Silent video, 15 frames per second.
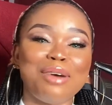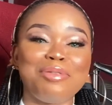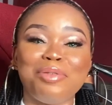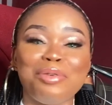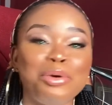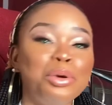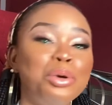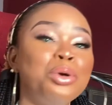
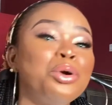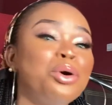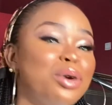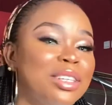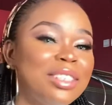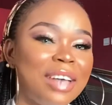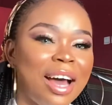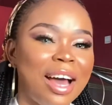for a
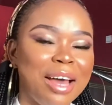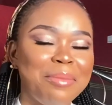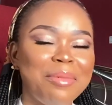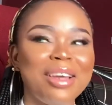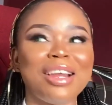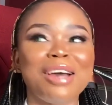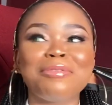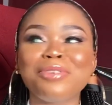long time
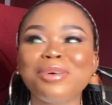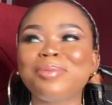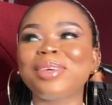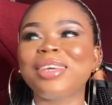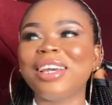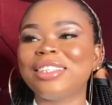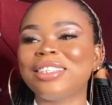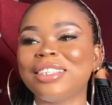and I've not been
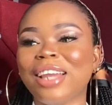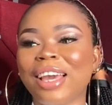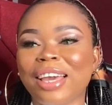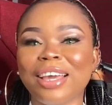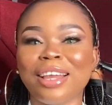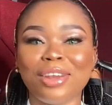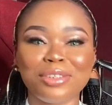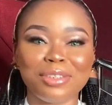getting, like,
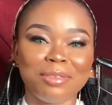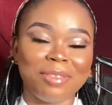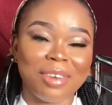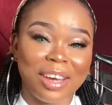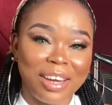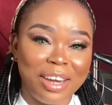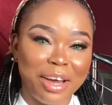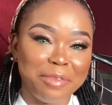a lot of
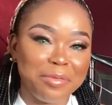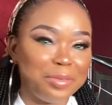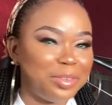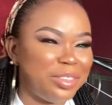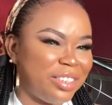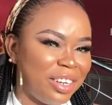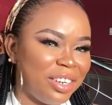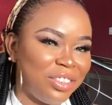Ghanaian food
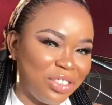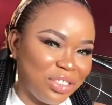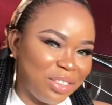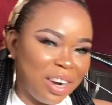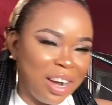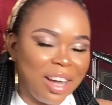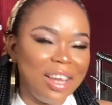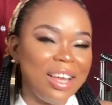in
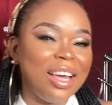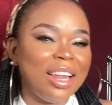Nigeria,